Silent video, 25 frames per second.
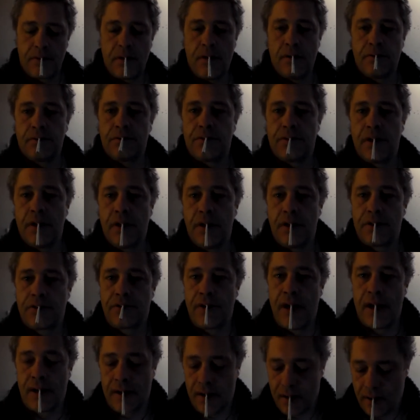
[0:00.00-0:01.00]
old
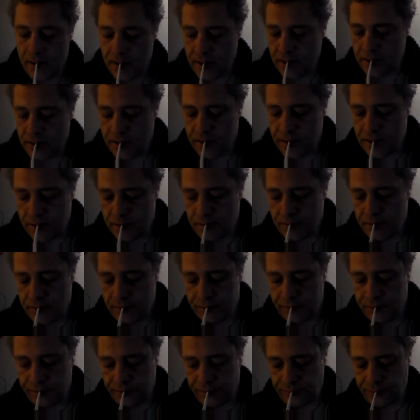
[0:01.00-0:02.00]
drag lines and
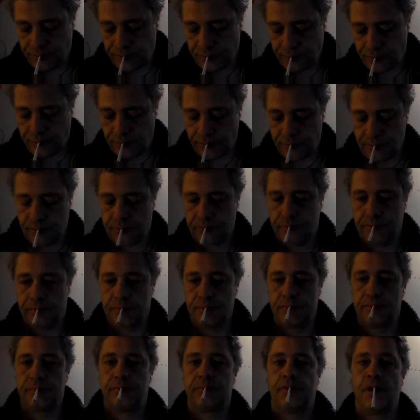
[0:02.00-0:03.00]

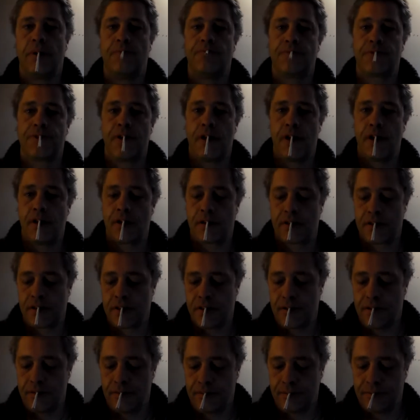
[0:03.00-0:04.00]
dump
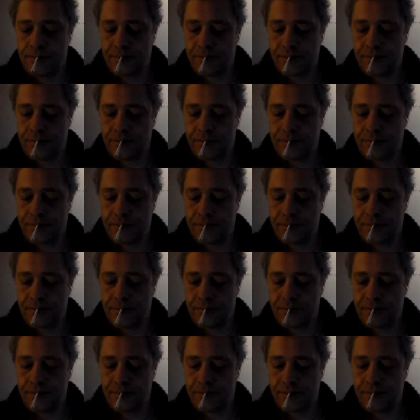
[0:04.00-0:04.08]
trucks, and